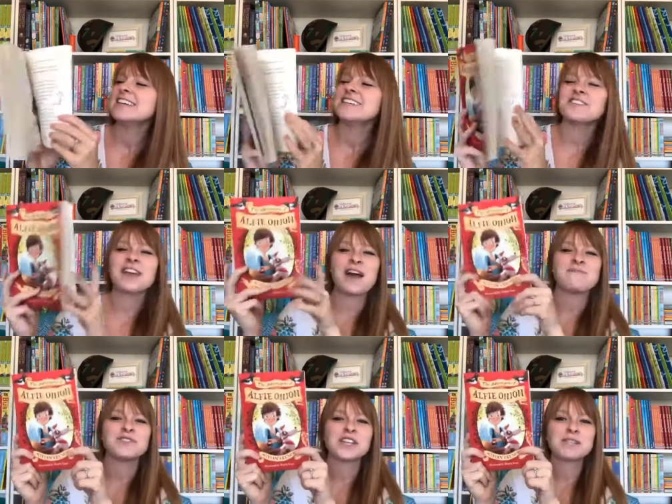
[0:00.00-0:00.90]
So yeah,
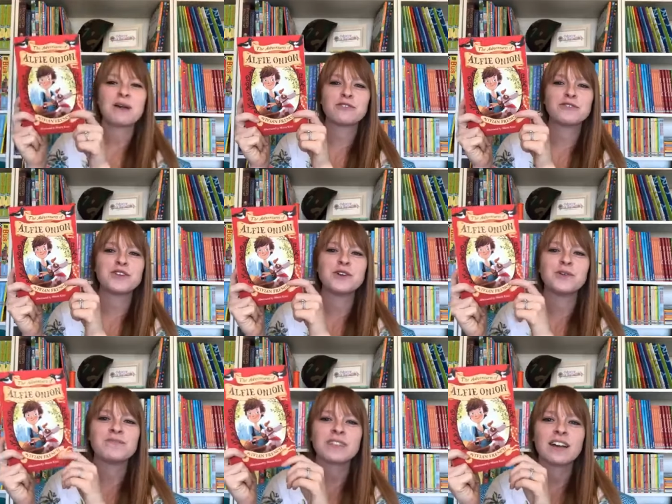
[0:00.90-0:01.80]
so that's my
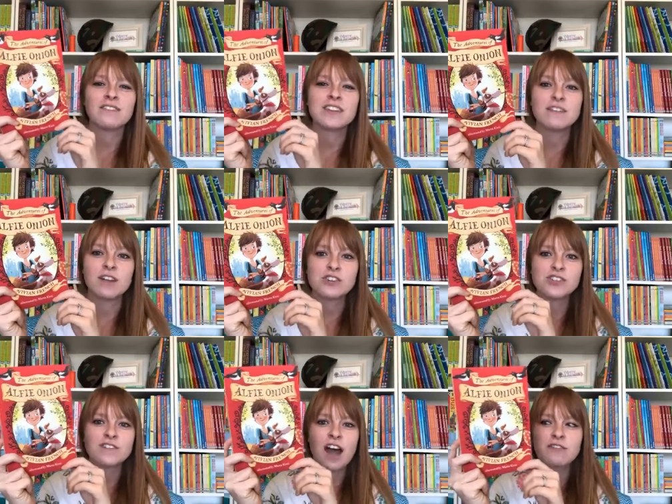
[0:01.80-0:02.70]
review of The
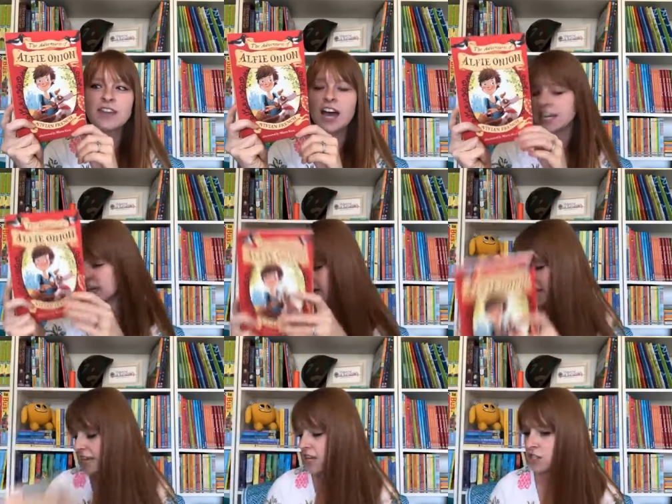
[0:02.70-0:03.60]
Adventures of Alfie Onion.
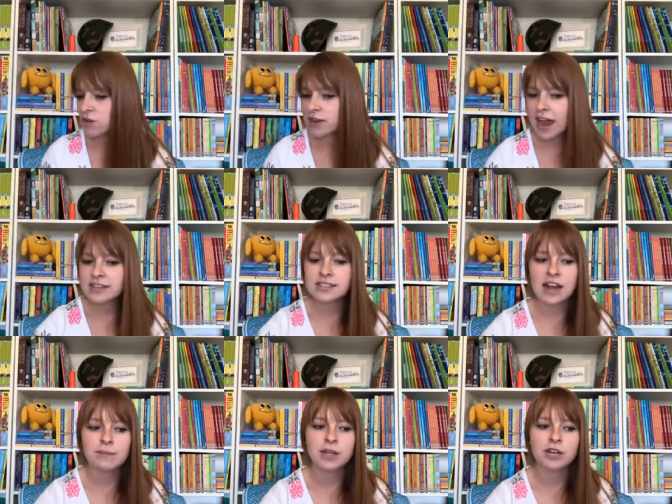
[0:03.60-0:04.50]
So next
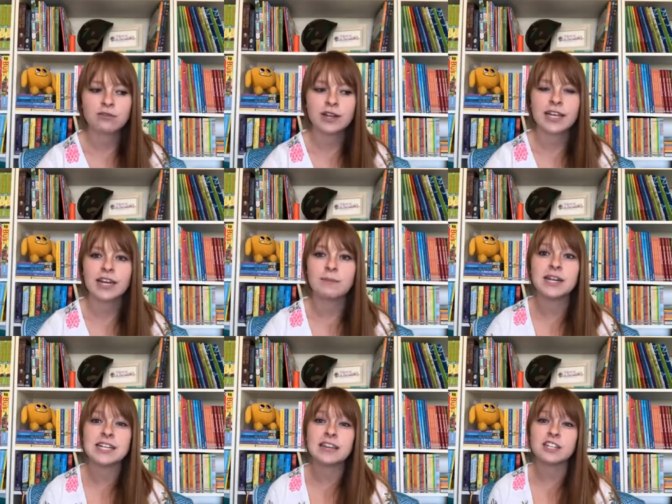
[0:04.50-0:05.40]
I'm going to read, I'm
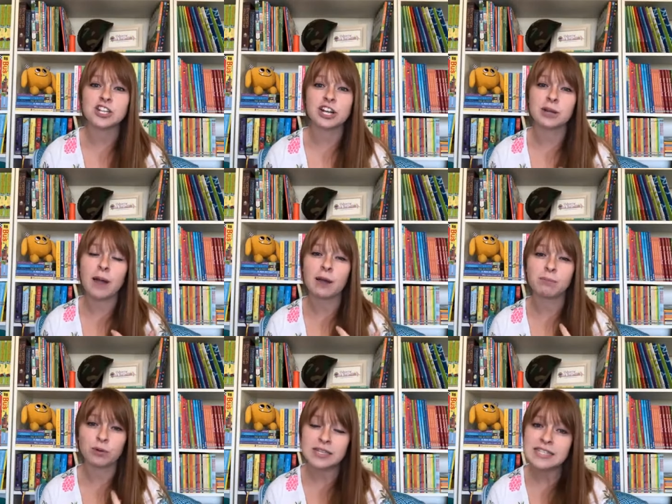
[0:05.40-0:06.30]
going to take The Cherry Pie
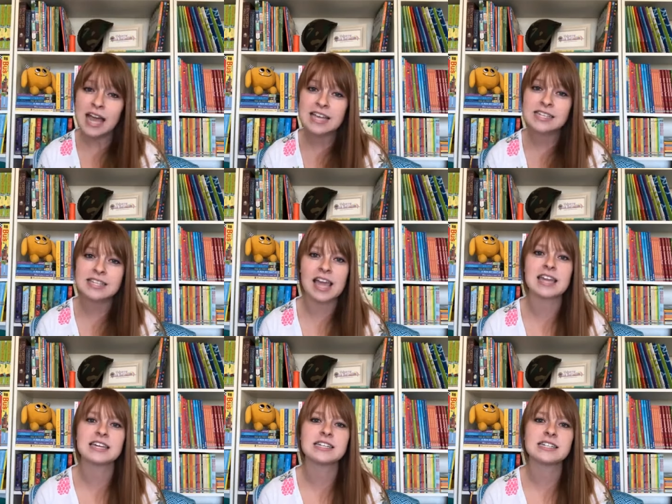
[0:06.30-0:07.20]
Princess
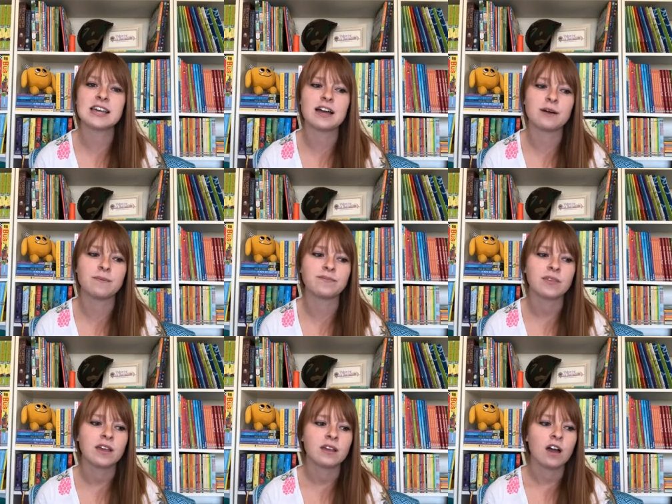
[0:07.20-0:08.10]
and um,
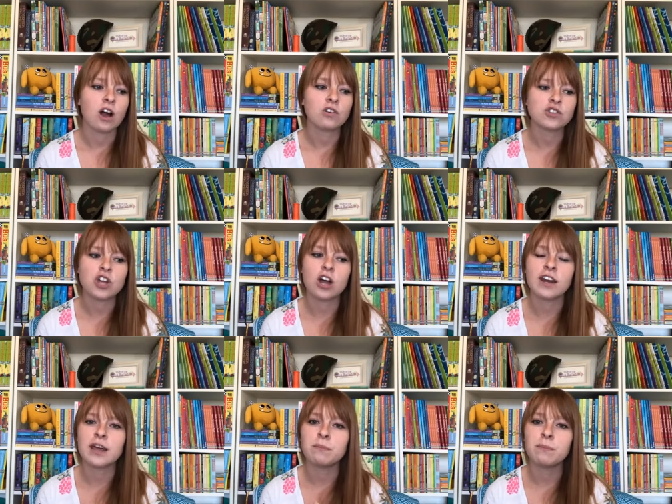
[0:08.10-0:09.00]
Uncle Shawn
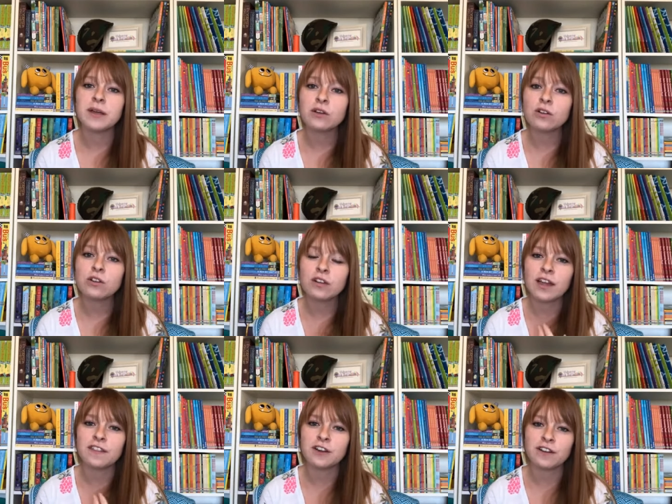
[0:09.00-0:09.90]
and Bill
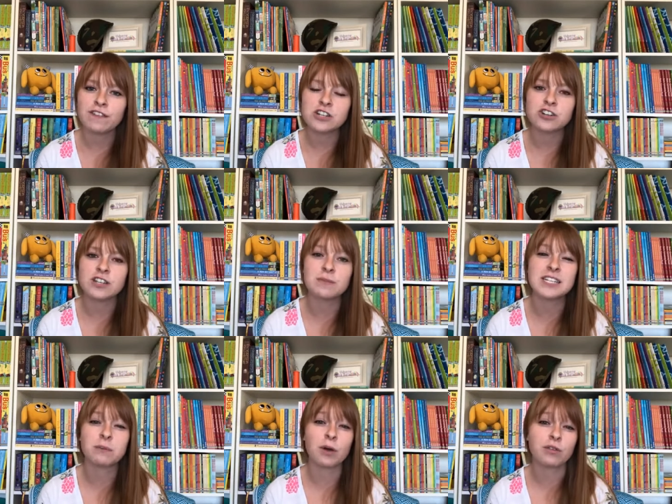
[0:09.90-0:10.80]
and Their Adventures. I'm going to
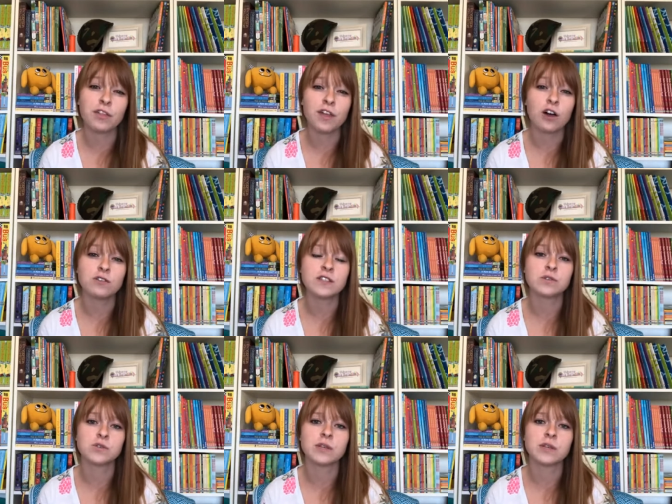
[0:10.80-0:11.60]
take both of those. Those are